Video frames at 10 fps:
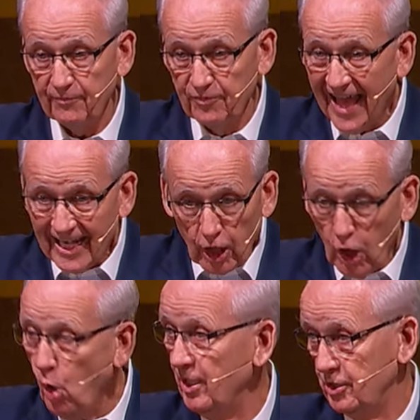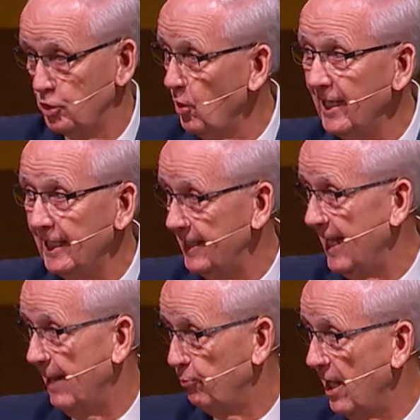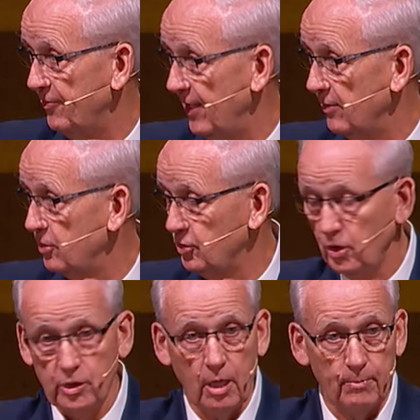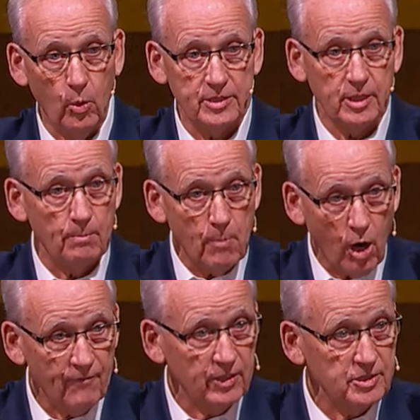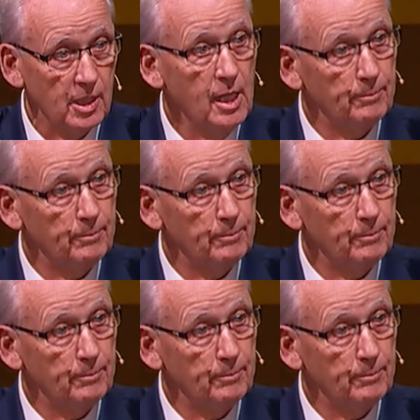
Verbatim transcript: That alone is a training camp right there, those two young boys. They're marvelous.